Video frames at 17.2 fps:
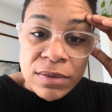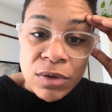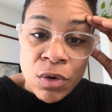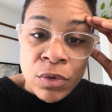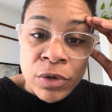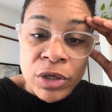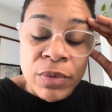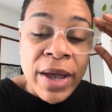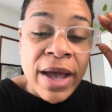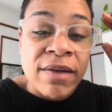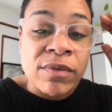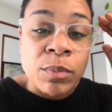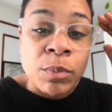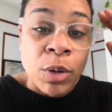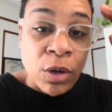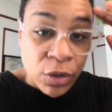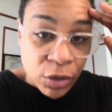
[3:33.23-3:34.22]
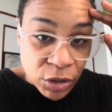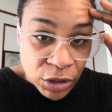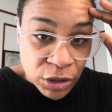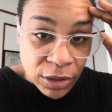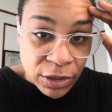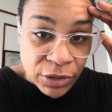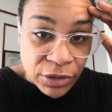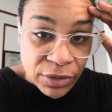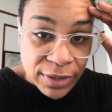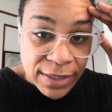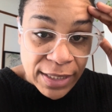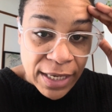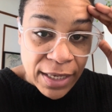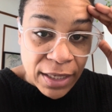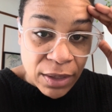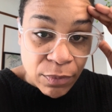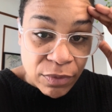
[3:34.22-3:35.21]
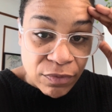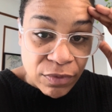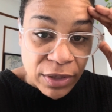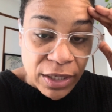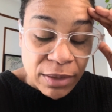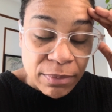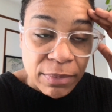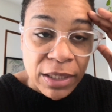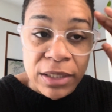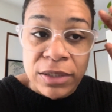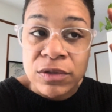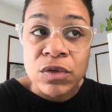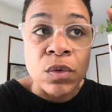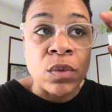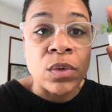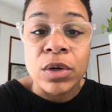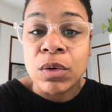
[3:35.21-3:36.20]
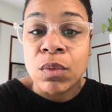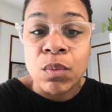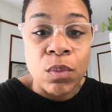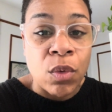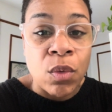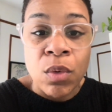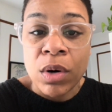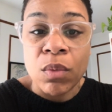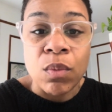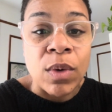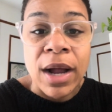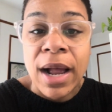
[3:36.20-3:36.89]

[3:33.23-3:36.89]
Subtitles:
or you have a partial understanding what vegan means, or what.